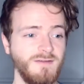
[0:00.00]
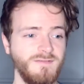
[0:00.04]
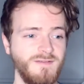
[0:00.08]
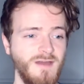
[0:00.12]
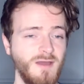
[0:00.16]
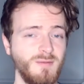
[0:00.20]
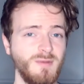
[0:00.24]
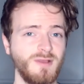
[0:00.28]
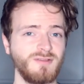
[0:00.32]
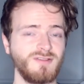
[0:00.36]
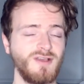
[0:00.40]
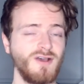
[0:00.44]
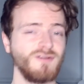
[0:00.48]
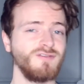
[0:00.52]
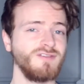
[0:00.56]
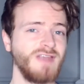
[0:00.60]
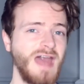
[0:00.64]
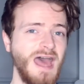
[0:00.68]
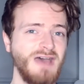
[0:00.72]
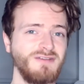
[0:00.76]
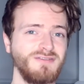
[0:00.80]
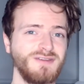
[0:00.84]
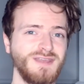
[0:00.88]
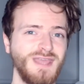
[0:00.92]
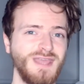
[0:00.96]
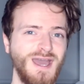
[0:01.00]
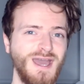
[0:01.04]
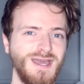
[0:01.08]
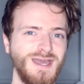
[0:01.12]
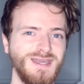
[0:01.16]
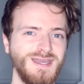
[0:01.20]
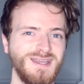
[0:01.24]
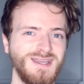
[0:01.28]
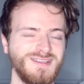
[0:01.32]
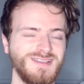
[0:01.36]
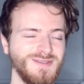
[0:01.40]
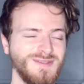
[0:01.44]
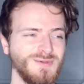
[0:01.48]
I found myself laughing at
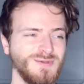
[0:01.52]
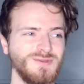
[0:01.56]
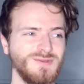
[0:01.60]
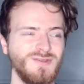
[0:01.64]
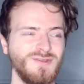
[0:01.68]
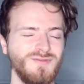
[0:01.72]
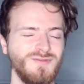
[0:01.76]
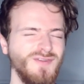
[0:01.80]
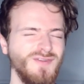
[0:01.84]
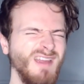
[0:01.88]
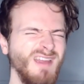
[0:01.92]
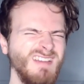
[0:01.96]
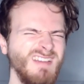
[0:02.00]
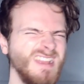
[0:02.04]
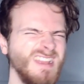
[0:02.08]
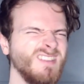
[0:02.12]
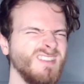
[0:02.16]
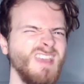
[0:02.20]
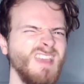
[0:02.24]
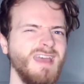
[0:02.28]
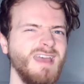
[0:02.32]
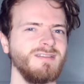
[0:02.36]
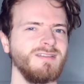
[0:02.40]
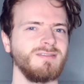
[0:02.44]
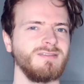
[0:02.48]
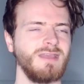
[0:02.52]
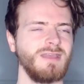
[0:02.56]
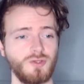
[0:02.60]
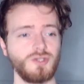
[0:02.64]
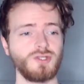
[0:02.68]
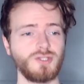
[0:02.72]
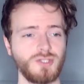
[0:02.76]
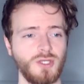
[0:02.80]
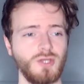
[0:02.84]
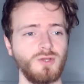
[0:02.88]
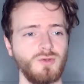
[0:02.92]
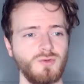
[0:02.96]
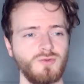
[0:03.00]
it because it was just very intense. The
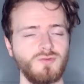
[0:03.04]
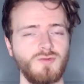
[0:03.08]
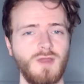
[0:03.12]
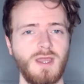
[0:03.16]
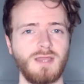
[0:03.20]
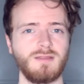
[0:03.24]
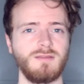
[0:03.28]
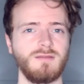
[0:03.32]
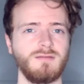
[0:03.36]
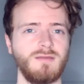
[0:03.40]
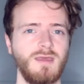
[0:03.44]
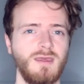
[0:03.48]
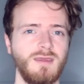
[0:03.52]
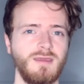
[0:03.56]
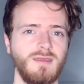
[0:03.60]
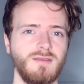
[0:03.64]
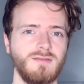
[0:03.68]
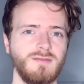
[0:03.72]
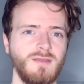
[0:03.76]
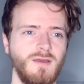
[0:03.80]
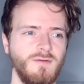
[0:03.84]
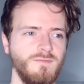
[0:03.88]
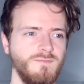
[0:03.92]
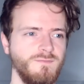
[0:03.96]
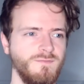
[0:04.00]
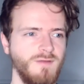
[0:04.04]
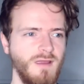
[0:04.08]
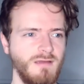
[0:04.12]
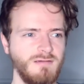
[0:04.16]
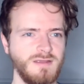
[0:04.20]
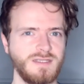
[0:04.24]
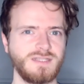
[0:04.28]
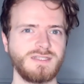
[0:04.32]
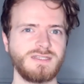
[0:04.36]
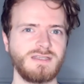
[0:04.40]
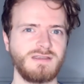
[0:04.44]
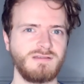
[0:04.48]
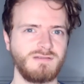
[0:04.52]
show tried to take itself
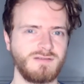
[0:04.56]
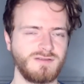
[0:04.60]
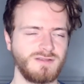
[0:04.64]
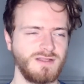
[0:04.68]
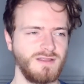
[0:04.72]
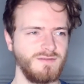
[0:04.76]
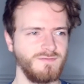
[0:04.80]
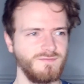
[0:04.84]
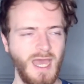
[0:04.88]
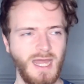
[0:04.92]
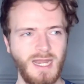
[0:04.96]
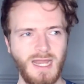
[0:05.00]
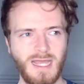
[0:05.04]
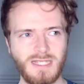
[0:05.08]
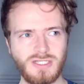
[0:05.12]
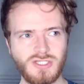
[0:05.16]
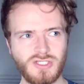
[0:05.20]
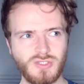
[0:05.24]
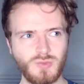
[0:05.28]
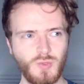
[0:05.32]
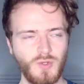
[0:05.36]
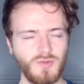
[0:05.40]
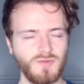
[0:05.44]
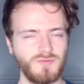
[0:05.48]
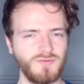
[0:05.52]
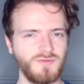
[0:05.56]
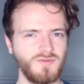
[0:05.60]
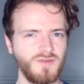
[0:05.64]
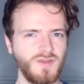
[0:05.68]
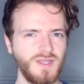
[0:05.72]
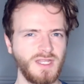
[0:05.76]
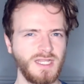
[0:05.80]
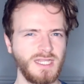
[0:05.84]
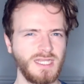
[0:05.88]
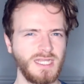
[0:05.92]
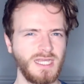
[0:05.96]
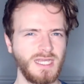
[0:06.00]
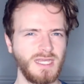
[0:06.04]
very seriously. And I just wasn't
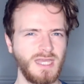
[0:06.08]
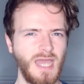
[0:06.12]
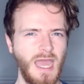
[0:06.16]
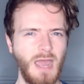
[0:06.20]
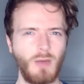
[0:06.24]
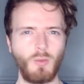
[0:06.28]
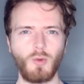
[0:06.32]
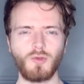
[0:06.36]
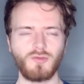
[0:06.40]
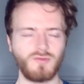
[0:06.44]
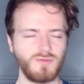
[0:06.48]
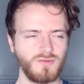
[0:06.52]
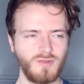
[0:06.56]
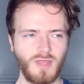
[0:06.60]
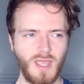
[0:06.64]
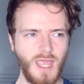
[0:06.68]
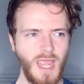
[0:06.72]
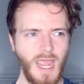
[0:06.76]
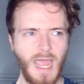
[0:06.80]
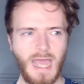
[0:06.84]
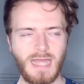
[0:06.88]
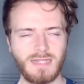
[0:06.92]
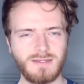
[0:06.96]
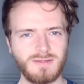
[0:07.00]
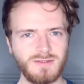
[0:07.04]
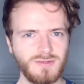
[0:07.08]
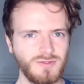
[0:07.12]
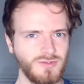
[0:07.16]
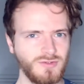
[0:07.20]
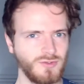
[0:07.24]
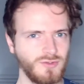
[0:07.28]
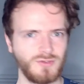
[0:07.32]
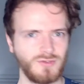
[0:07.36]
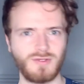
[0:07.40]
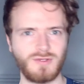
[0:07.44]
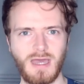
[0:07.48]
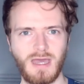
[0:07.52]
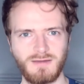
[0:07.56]
feeling it. It hadn't
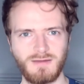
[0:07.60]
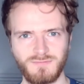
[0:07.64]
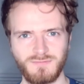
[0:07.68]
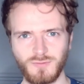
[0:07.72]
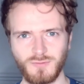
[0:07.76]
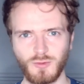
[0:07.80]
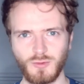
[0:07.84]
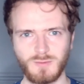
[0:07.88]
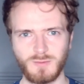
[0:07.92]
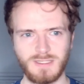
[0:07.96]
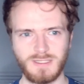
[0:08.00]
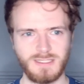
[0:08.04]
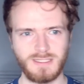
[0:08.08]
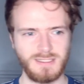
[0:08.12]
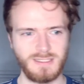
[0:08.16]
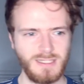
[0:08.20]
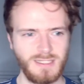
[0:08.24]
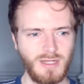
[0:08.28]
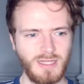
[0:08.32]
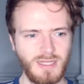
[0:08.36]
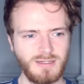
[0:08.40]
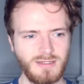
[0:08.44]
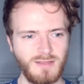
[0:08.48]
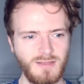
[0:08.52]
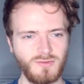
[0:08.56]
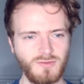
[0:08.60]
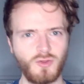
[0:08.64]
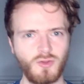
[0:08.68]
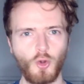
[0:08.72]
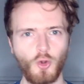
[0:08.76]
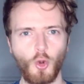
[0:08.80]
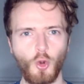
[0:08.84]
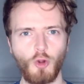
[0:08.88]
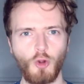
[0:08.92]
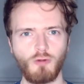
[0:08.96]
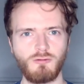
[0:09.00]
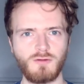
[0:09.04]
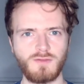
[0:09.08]
done that for me. But, like, there's
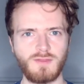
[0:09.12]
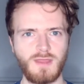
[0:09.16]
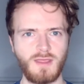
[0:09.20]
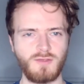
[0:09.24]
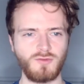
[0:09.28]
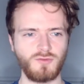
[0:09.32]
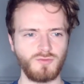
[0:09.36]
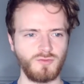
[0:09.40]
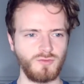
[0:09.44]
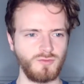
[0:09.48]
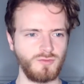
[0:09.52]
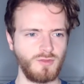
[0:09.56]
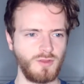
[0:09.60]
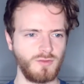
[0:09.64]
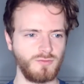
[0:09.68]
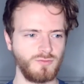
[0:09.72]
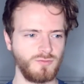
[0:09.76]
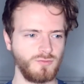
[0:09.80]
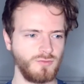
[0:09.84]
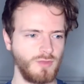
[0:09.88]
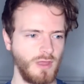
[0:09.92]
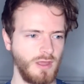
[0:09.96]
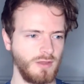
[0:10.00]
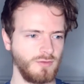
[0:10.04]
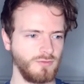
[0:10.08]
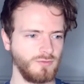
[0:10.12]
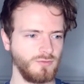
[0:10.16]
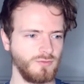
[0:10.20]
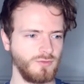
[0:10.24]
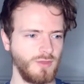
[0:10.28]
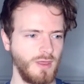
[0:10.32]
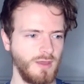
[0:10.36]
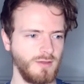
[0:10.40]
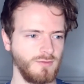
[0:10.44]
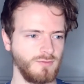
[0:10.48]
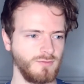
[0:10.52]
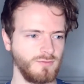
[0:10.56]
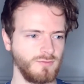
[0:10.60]
gore and
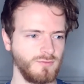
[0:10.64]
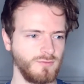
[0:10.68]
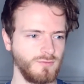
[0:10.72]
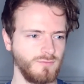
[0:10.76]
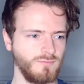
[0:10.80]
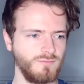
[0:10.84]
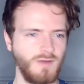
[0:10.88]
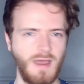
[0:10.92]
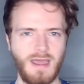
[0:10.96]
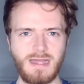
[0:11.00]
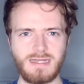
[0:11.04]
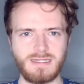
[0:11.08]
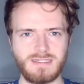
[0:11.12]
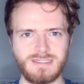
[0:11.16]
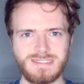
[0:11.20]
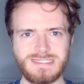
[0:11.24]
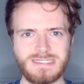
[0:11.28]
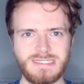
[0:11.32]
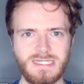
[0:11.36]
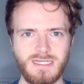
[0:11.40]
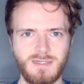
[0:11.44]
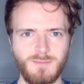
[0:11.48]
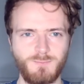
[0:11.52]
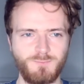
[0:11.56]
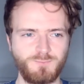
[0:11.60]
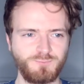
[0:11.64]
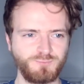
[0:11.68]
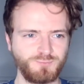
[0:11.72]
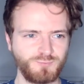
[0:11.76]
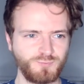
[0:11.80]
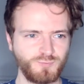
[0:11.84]
there's violence in it.